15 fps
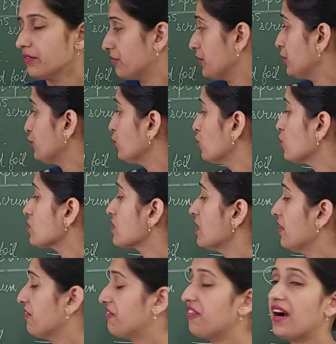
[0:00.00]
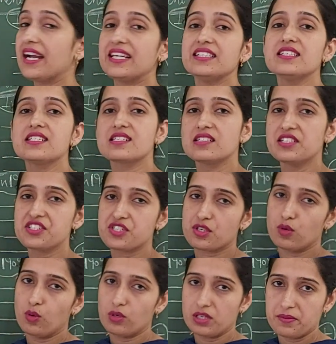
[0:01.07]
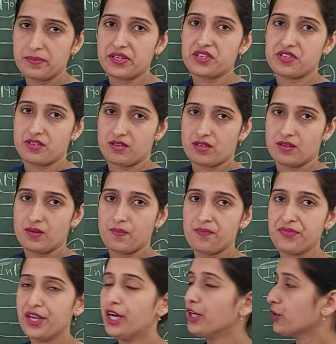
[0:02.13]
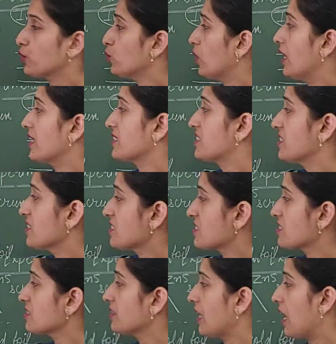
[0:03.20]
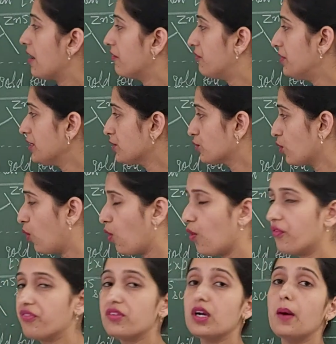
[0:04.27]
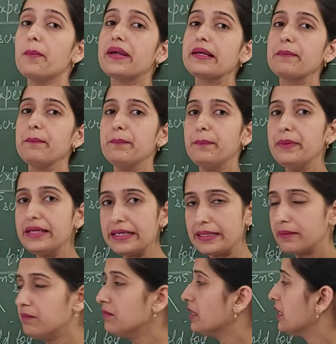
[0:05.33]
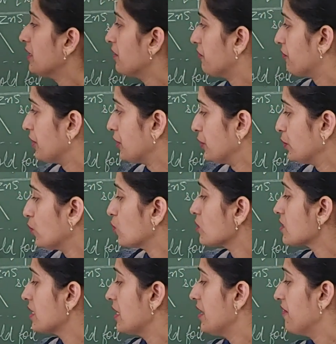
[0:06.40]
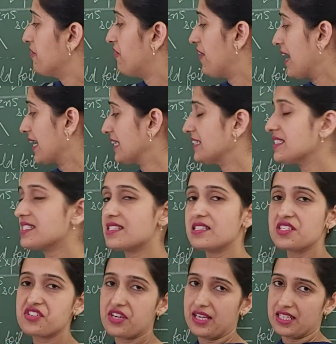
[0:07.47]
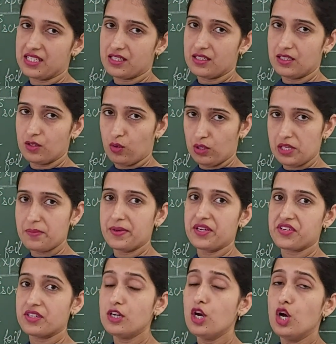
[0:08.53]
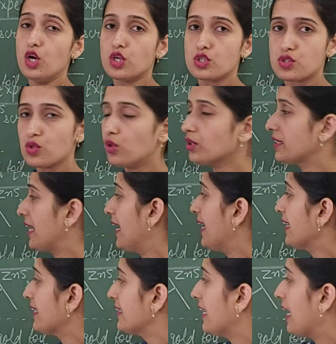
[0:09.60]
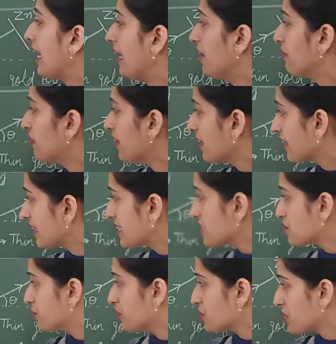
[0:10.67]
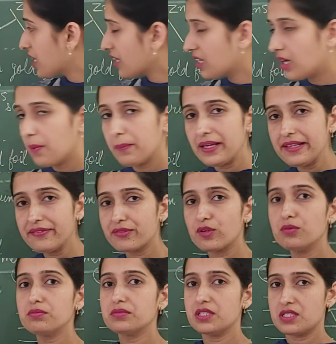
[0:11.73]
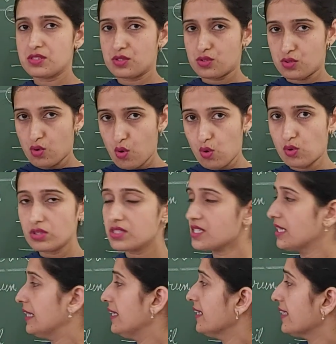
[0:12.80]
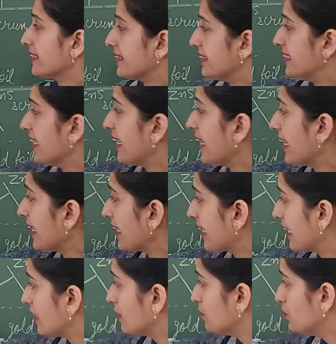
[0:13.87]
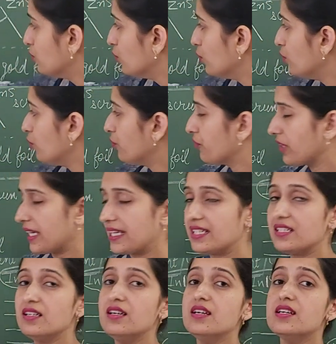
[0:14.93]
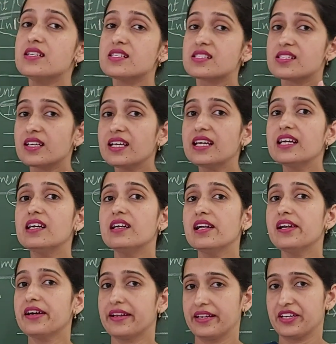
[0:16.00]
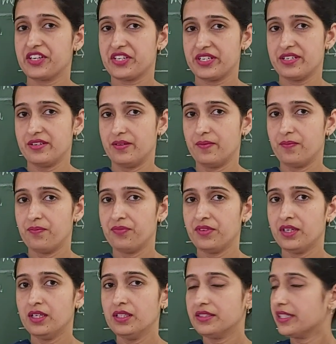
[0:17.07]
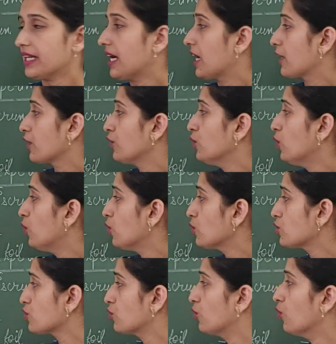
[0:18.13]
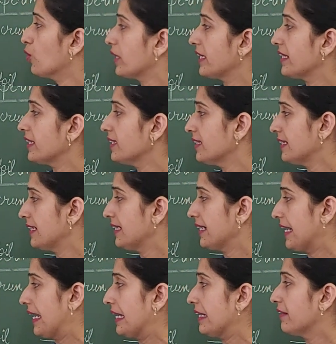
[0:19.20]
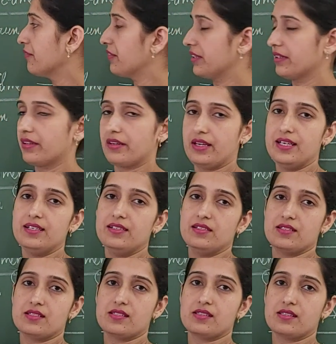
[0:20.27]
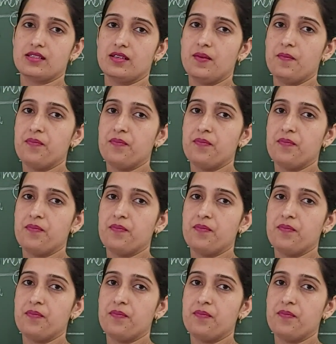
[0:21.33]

We use fine slit collimator. To adjust the width of coming beam, we use fine slit collimator, so that the alpha rays which are coming from the source, they can move in single direction. They are not going anywhere else.